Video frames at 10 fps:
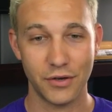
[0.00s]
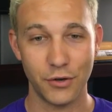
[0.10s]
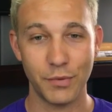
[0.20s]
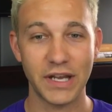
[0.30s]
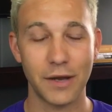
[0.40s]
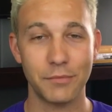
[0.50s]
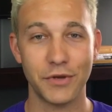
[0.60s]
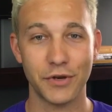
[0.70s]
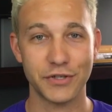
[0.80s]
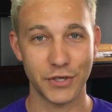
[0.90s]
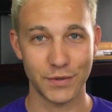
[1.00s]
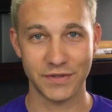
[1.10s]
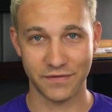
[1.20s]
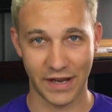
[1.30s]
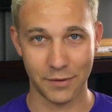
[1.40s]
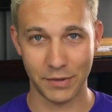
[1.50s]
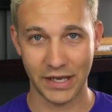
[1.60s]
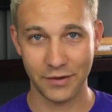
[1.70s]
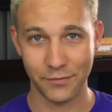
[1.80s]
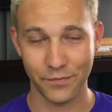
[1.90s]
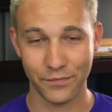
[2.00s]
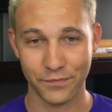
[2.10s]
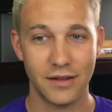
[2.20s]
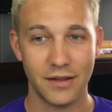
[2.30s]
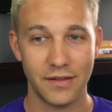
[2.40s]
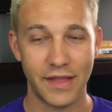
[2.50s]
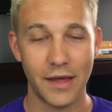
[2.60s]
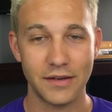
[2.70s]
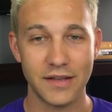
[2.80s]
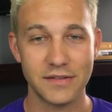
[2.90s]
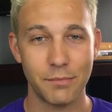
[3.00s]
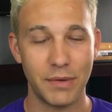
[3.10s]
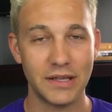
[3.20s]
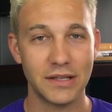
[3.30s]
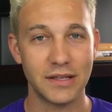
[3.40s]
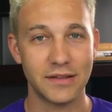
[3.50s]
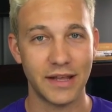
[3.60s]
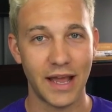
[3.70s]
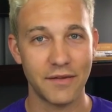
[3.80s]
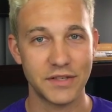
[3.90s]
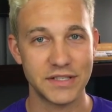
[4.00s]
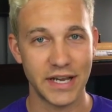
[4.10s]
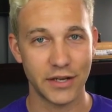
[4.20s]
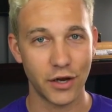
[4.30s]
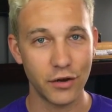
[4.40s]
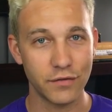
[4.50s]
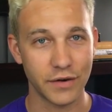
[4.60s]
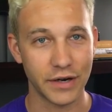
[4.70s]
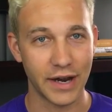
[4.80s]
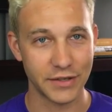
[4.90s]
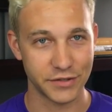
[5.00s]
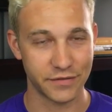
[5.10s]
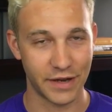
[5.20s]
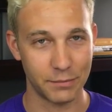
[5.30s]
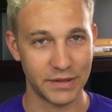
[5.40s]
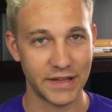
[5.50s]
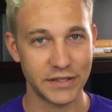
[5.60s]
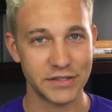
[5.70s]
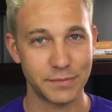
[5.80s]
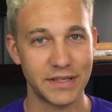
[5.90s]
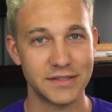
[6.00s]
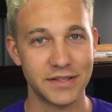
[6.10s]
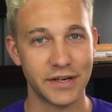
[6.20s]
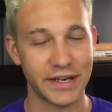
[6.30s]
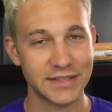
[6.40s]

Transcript: who become your chosen family. that doesn't mean that they have to take over as your family. That just means they're an